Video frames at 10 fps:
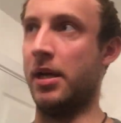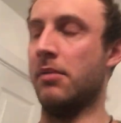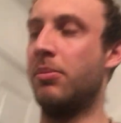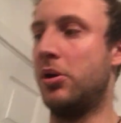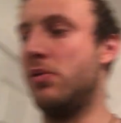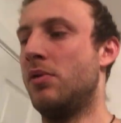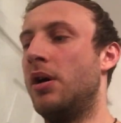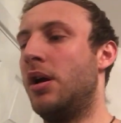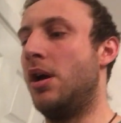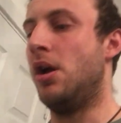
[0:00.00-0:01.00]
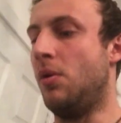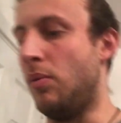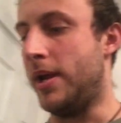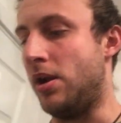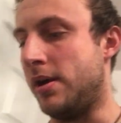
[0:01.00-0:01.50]
bowl
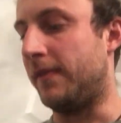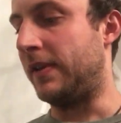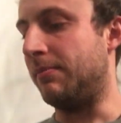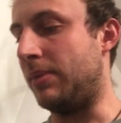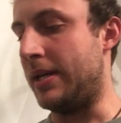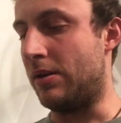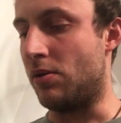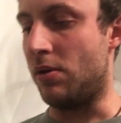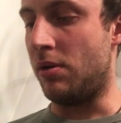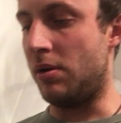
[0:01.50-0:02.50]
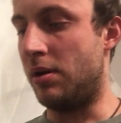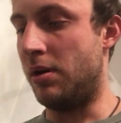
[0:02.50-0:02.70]
when I've simply got